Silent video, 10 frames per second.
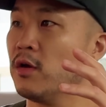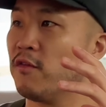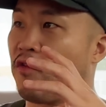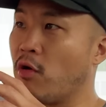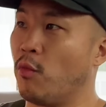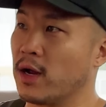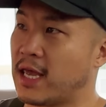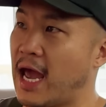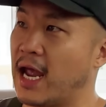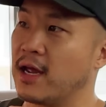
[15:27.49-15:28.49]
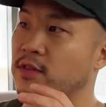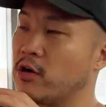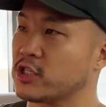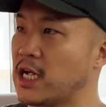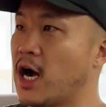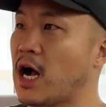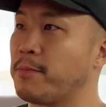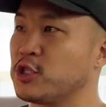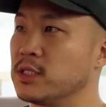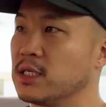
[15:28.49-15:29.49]
401k and then our stock
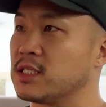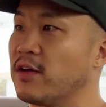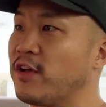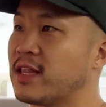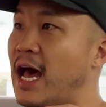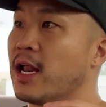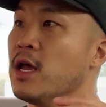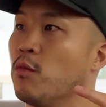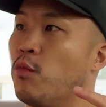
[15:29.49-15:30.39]
options and stuff like that.